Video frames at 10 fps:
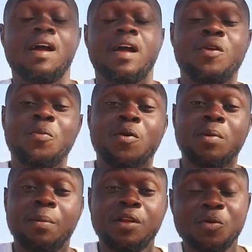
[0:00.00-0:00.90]
I know
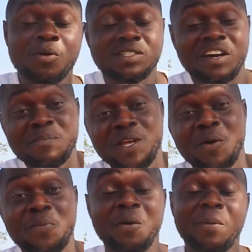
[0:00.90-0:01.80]
probably you must have made
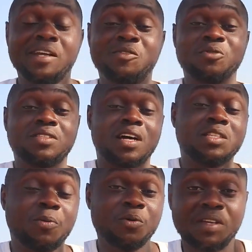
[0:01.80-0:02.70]
up your mind to start
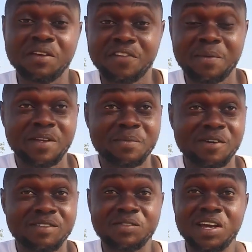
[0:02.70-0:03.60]
poultry farming,
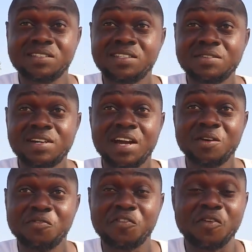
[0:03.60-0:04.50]
but you are still kind
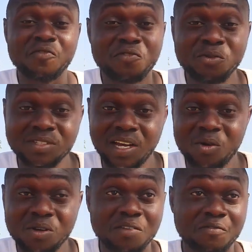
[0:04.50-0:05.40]
of confused and
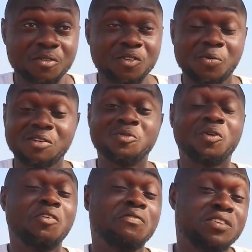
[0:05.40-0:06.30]
looking for someone to
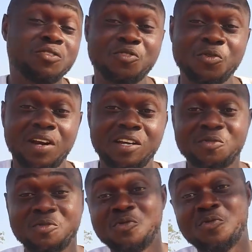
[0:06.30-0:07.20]
convince you whether
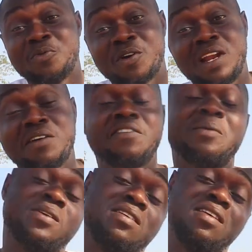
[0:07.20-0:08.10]
to do broiler
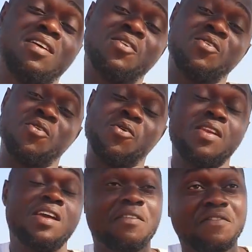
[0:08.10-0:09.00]
farming or
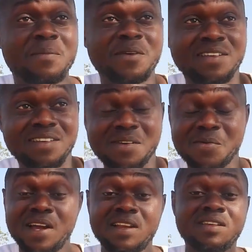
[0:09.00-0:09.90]
layer farming.
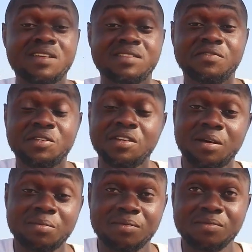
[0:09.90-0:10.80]
Well, in this video,
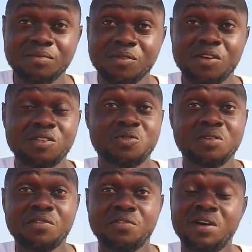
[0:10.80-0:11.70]
I'm going to
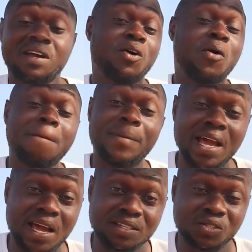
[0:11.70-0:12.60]
give you an
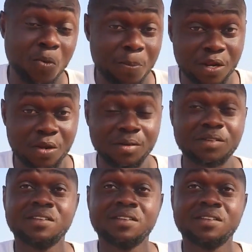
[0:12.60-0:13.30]
unbiased opinion